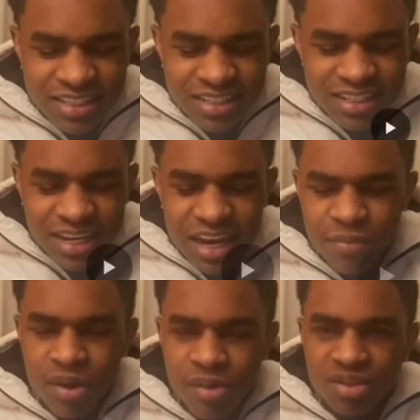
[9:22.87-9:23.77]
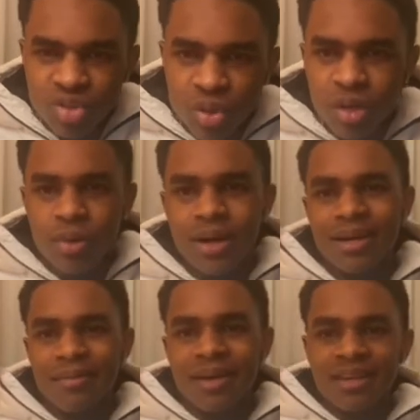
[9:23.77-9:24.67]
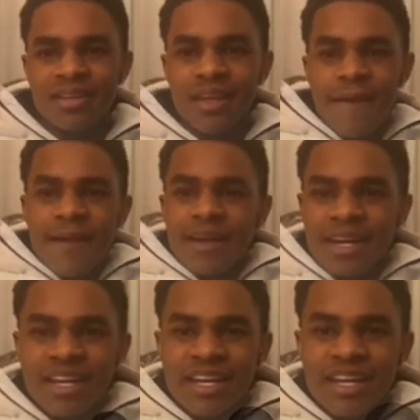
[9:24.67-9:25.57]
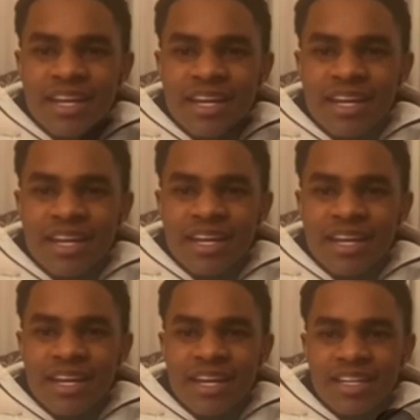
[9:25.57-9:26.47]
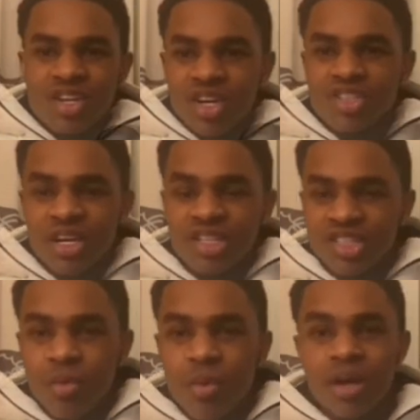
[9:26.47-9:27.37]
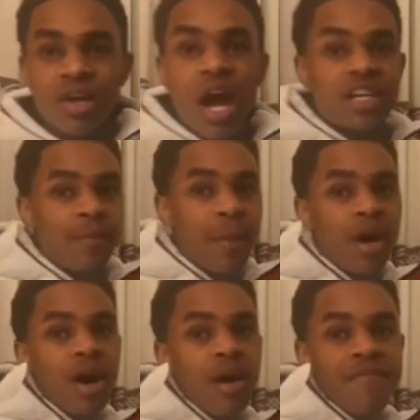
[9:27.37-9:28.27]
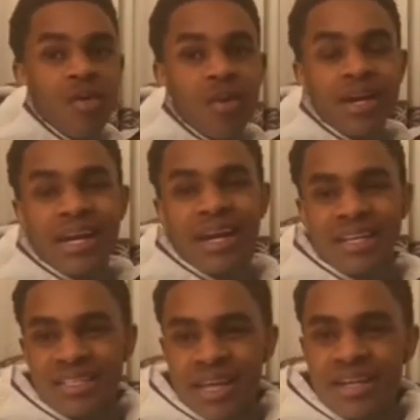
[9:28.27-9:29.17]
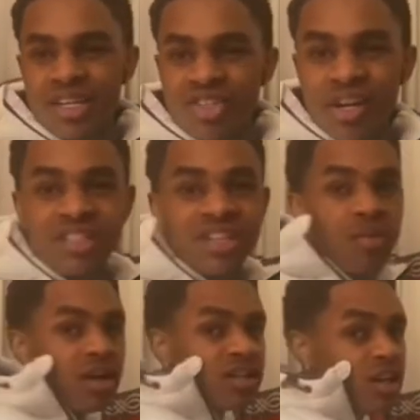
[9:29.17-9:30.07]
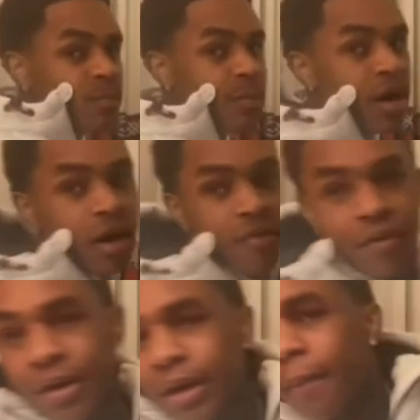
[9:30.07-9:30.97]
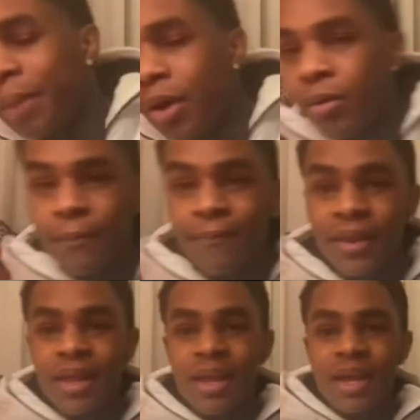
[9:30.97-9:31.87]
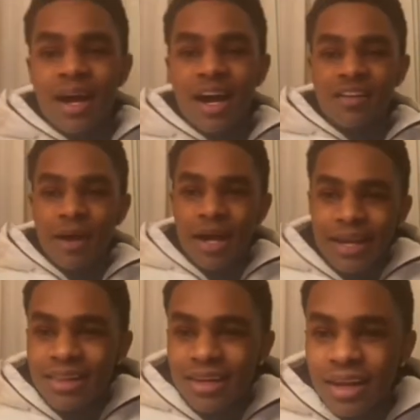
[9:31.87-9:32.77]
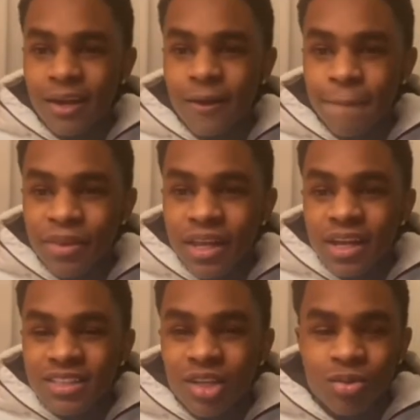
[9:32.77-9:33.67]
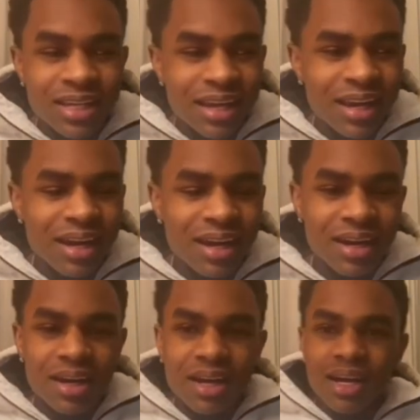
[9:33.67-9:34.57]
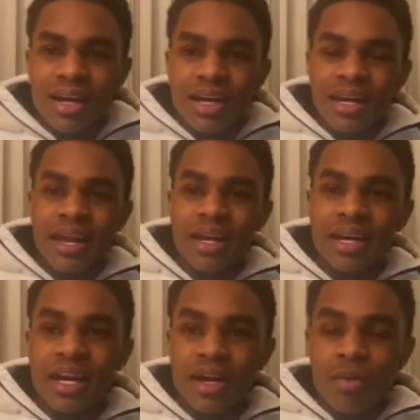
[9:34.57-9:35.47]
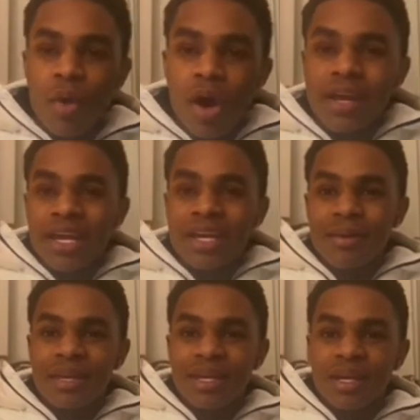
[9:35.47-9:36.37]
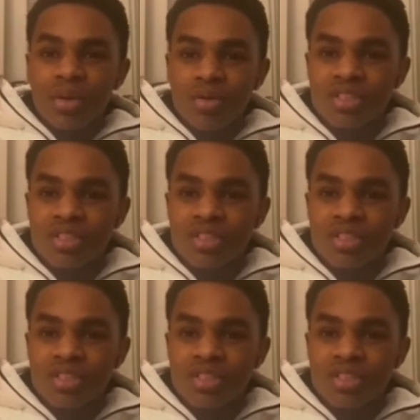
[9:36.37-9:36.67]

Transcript: Like, bro, it was 21 of them niggas. Nigga, yo, hold on. After the jump video. walk, so I spark off on one nigga that's like he tried to jump walk, so I spark off Heard on the nigga. nigga. Boom, Bow, nigga. I, I hit the nigga. Mm. So then, hit that nigga. Like nigga, walk end up getting loose.